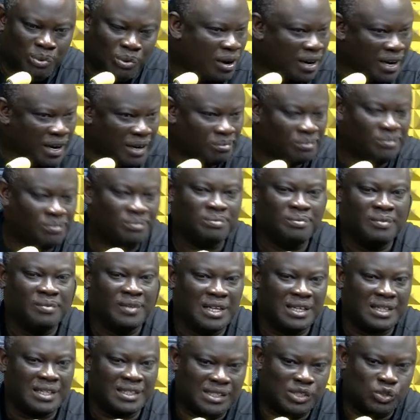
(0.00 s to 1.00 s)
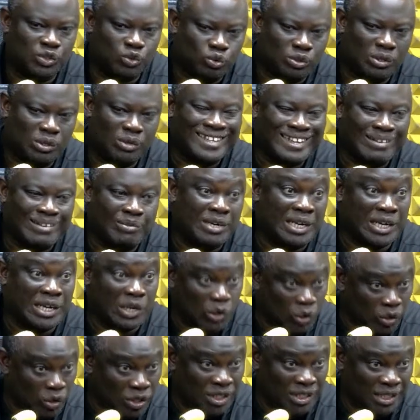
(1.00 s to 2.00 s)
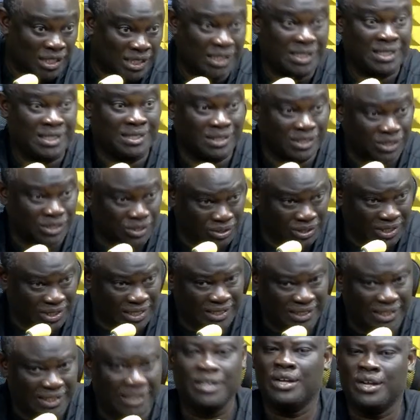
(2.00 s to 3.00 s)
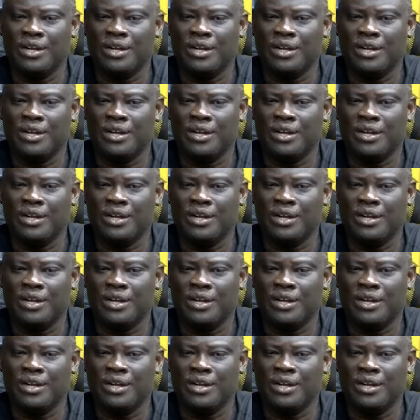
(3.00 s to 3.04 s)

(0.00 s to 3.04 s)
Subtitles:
Haram. Since 2000 when they launched this insurgency,